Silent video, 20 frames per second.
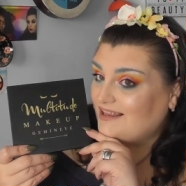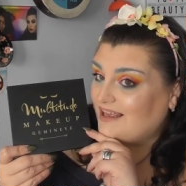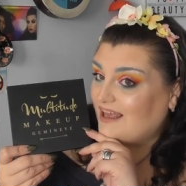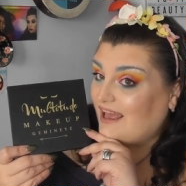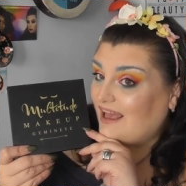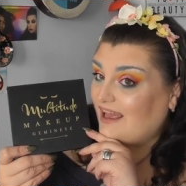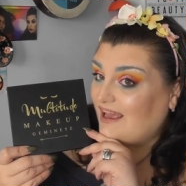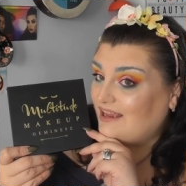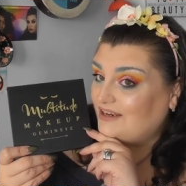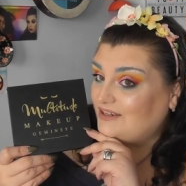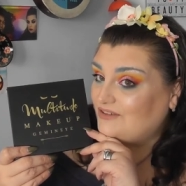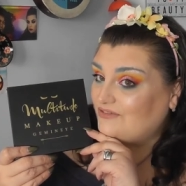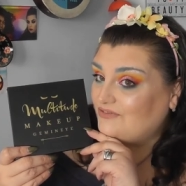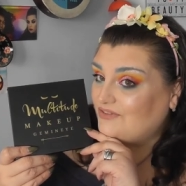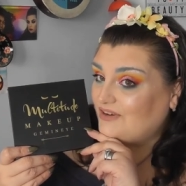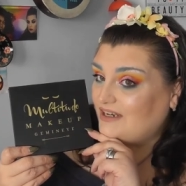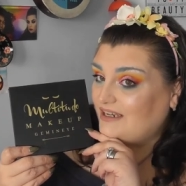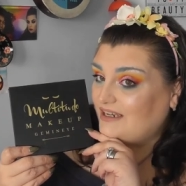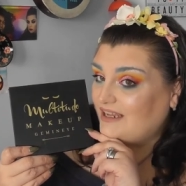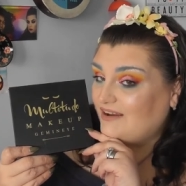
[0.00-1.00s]
and
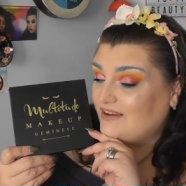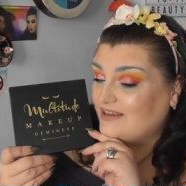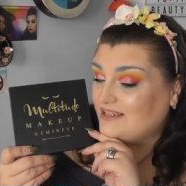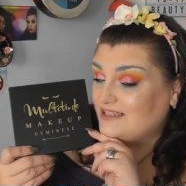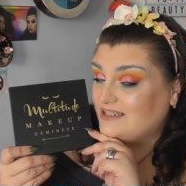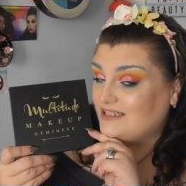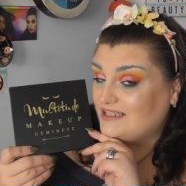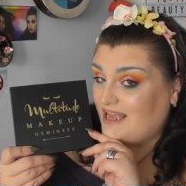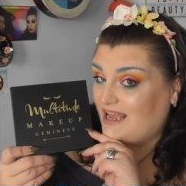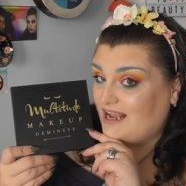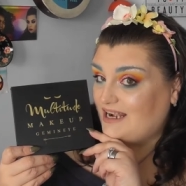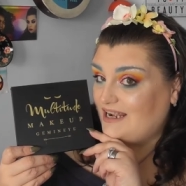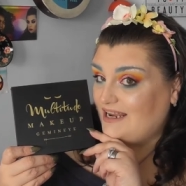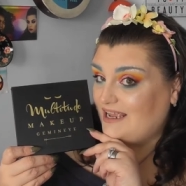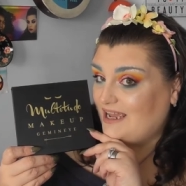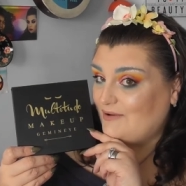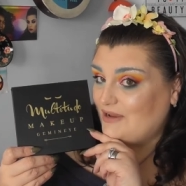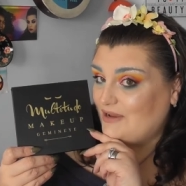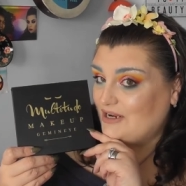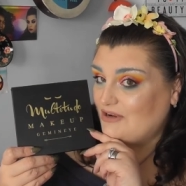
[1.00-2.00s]
find out exactly
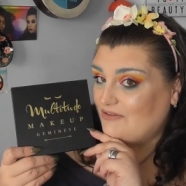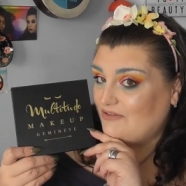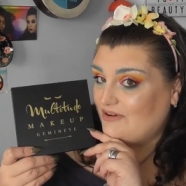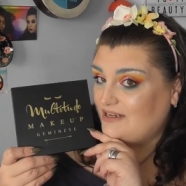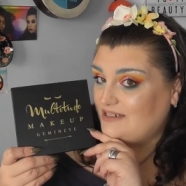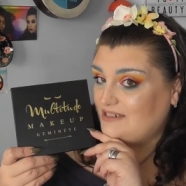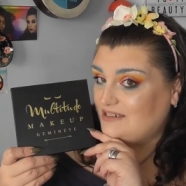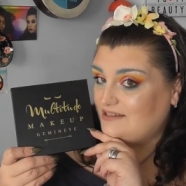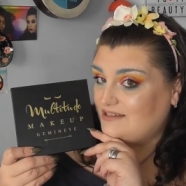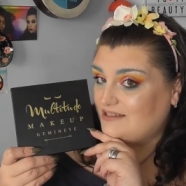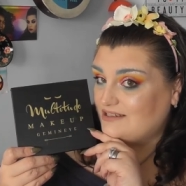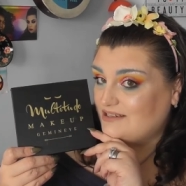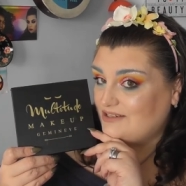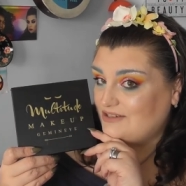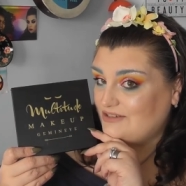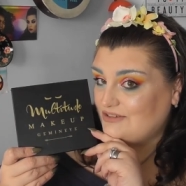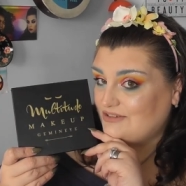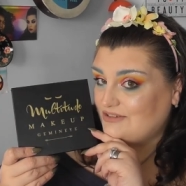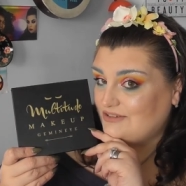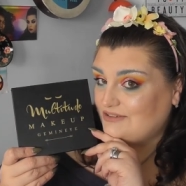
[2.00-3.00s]
how I created this look,